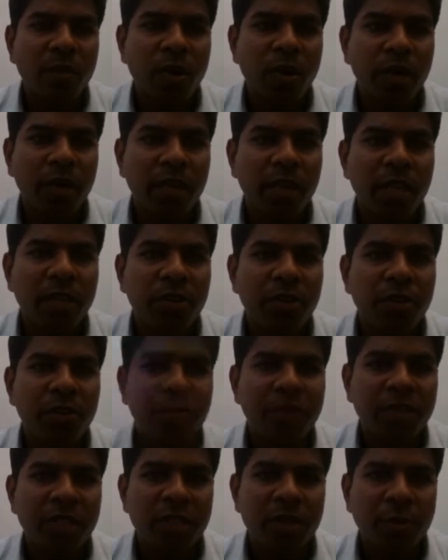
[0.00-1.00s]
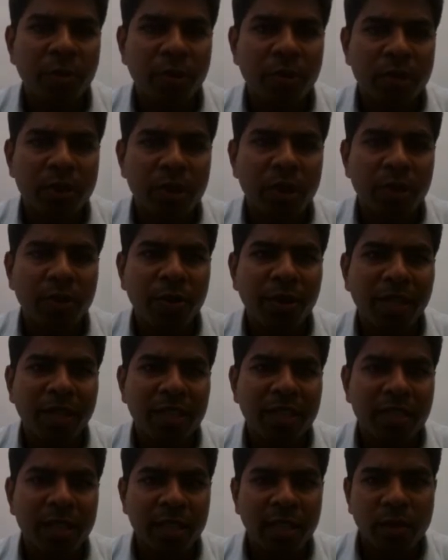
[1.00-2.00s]
Let's see what it is, right?
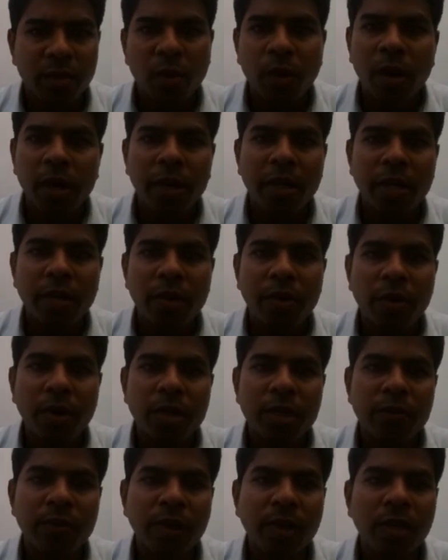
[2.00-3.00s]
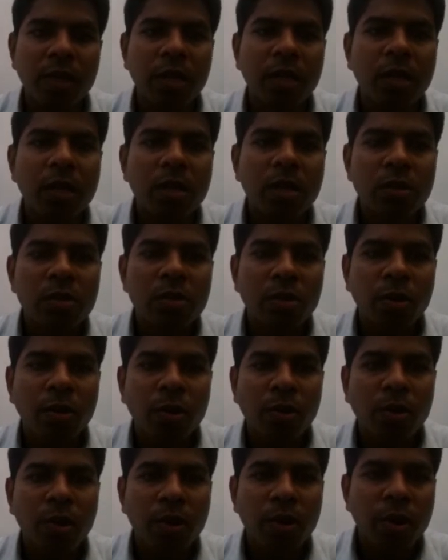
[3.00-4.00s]
Yes, it is a walk-in interview which is
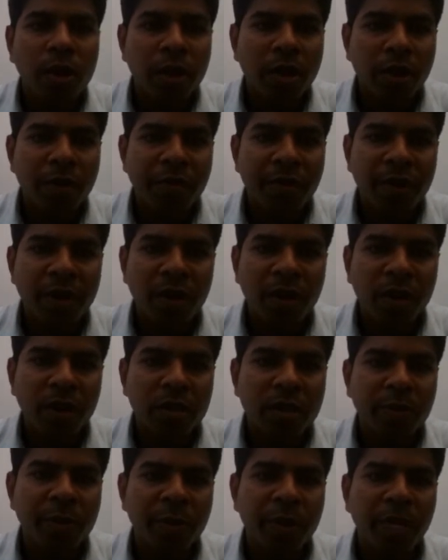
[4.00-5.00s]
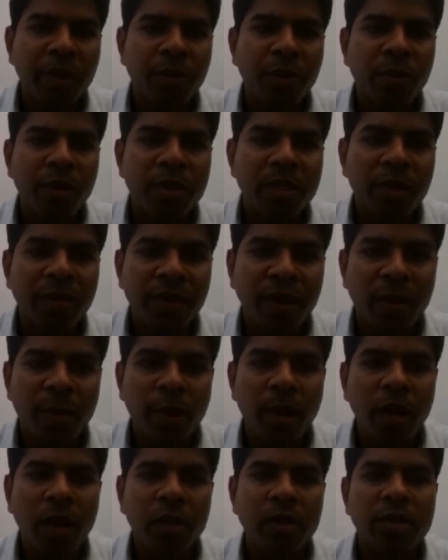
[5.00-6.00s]
posted. You can see the walk-in interview as well.
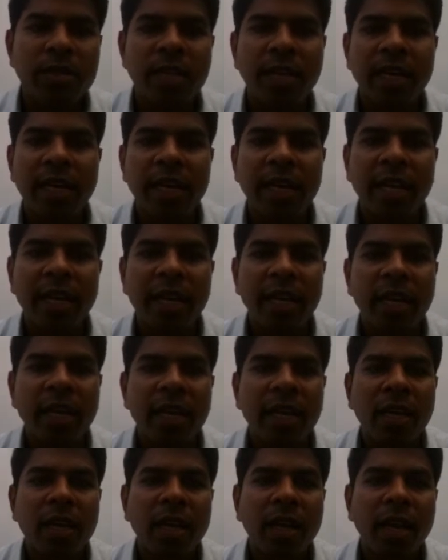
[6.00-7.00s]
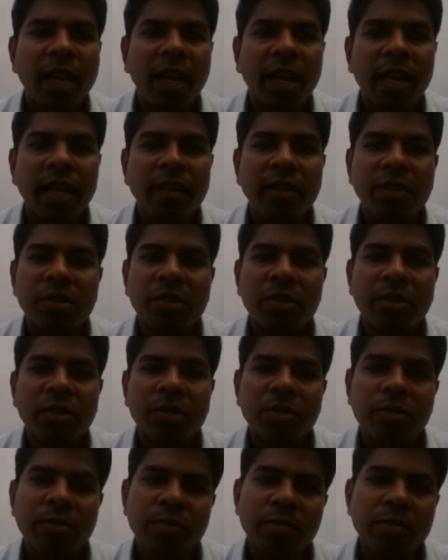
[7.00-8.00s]
So if you are somebody
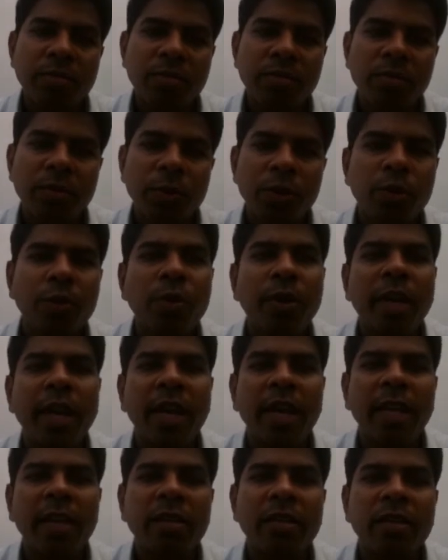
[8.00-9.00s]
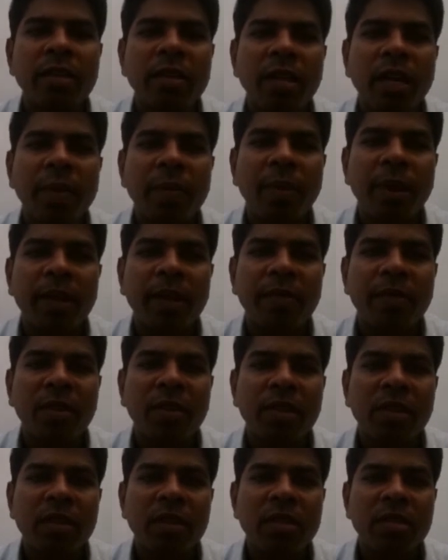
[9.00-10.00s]
who is available on Saturday
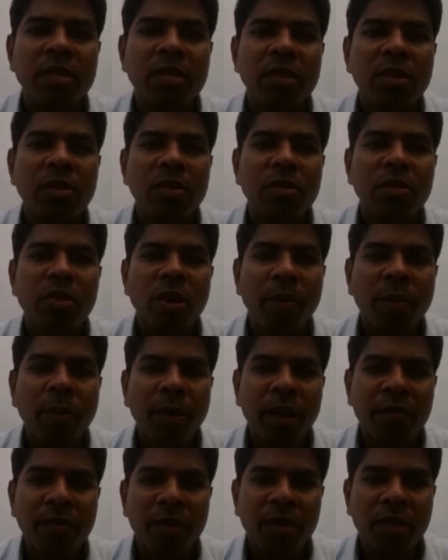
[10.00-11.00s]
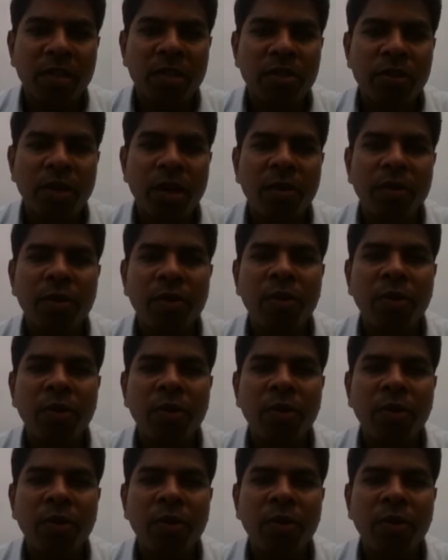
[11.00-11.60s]
and you can